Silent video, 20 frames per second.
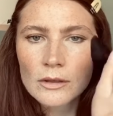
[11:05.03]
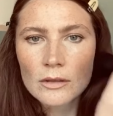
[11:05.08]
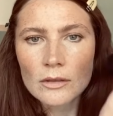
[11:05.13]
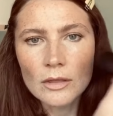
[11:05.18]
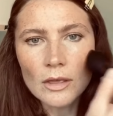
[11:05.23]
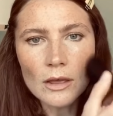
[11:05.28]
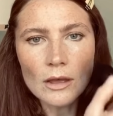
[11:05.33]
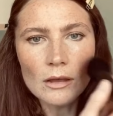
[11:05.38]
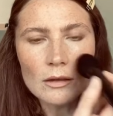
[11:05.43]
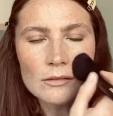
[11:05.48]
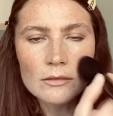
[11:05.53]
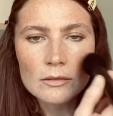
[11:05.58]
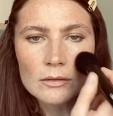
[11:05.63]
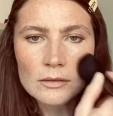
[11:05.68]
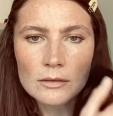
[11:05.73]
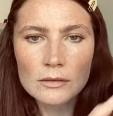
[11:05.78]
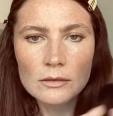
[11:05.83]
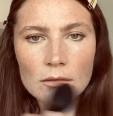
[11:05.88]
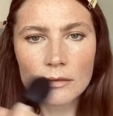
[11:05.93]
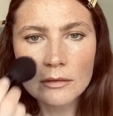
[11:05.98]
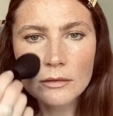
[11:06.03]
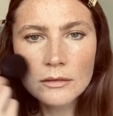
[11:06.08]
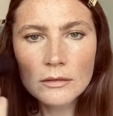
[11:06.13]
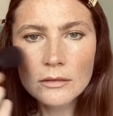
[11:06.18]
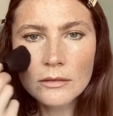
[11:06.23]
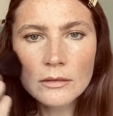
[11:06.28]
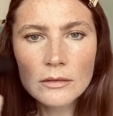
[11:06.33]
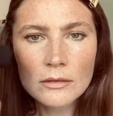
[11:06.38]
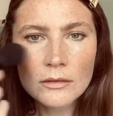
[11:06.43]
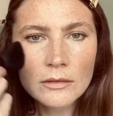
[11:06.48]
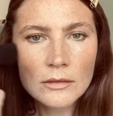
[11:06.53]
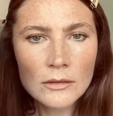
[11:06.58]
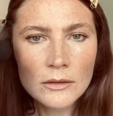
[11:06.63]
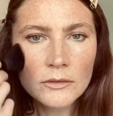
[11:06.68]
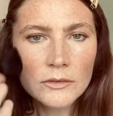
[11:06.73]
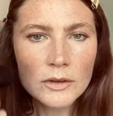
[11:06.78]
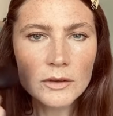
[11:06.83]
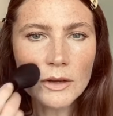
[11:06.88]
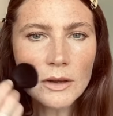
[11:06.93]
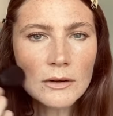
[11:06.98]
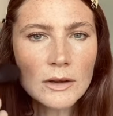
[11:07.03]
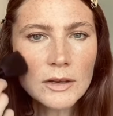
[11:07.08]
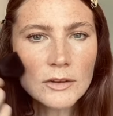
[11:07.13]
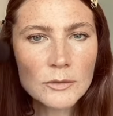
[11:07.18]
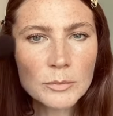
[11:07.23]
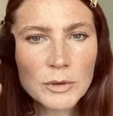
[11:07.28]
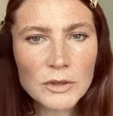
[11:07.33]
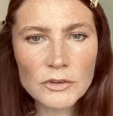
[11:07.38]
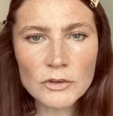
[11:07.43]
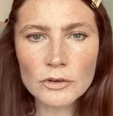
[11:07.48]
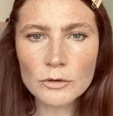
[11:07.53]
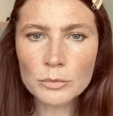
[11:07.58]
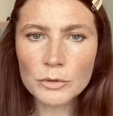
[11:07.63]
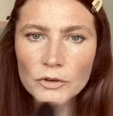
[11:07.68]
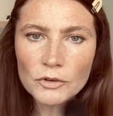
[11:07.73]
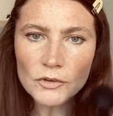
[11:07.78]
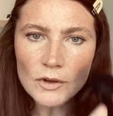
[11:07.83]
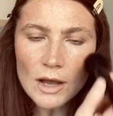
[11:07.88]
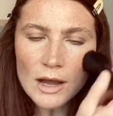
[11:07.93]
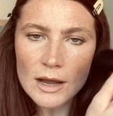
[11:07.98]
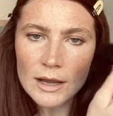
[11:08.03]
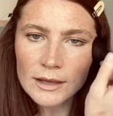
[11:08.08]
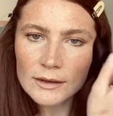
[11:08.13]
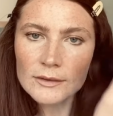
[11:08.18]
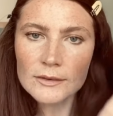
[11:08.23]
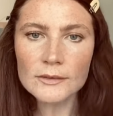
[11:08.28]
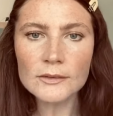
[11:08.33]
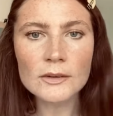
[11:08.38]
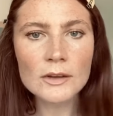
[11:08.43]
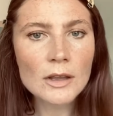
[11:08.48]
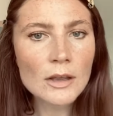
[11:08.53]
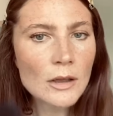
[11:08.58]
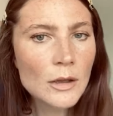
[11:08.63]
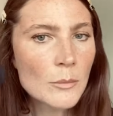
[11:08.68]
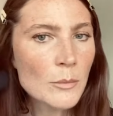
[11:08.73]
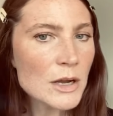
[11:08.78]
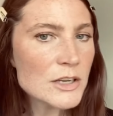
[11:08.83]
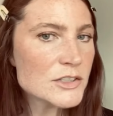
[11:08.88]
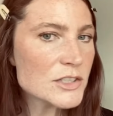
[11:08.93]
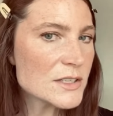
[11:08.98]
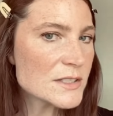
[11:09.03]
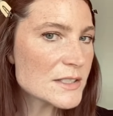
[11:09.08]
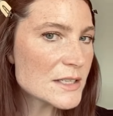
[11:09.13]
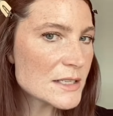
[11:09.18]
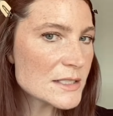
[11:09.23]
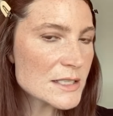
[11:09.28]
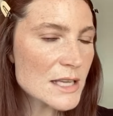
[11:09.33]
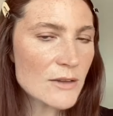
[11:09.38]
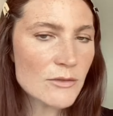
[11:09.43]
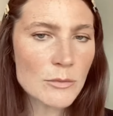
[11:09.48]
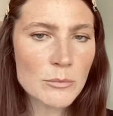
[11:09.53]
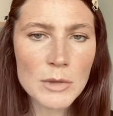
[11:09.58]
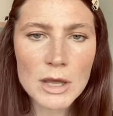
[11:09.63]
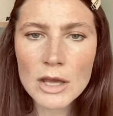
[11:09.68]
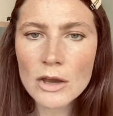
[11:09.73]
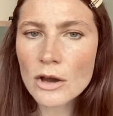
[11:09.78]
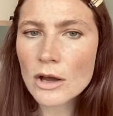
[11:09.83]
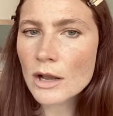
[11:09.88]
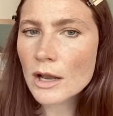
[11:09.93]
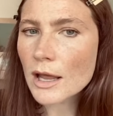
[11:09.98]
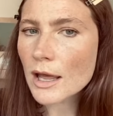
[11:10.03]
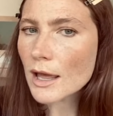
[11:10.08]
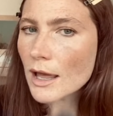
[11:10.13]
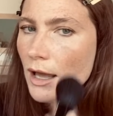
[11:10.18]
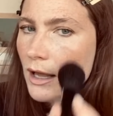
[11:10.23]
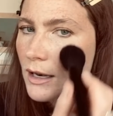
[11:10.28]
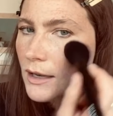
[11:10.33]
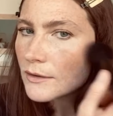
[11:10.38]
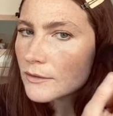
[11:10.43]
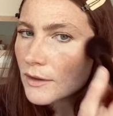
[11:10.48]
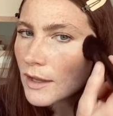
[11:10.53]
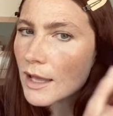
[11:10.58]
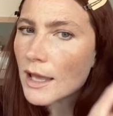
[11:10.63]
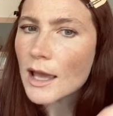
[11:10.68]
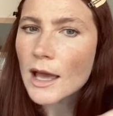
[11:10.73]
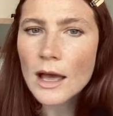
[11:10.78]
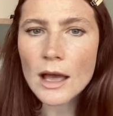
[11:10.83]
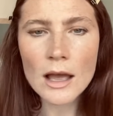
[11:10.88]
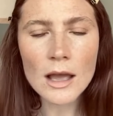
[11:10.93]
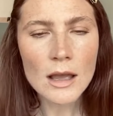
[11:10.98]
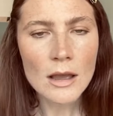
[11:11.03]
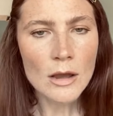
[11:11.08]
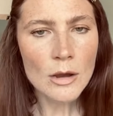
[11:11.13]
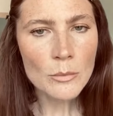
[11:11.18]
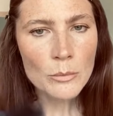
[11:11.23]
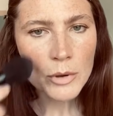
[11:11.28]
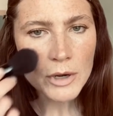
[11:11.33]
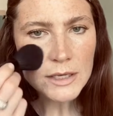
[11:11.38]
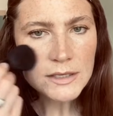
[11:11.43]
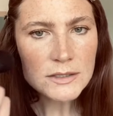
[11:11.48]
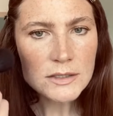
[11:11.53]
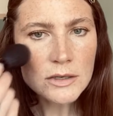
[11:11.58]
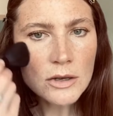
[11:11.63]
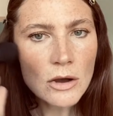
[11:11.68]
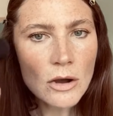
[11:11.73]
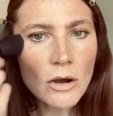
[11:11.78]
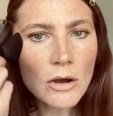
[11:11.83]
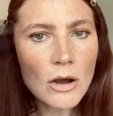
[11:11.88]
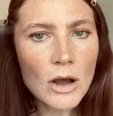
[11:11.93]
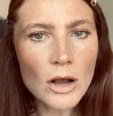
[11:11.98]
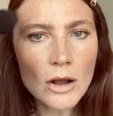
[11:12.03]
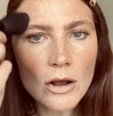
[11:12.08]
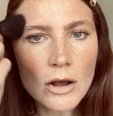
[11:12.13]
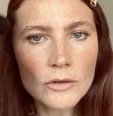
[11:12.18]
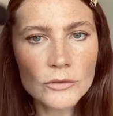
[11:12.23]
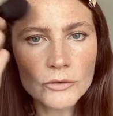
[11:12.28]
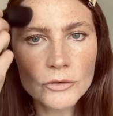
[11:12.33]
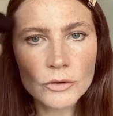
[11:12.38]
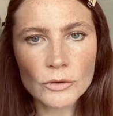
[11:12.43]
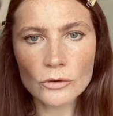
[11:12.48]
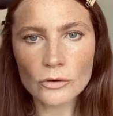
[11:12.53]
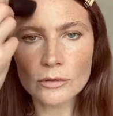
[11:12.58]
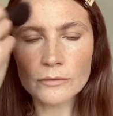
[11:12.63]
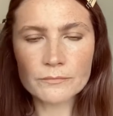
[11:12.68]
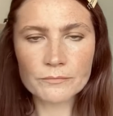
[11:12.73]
There. So you don't need to be too precise. As you can see, it's giving me colour and it's here, but it's not a contour.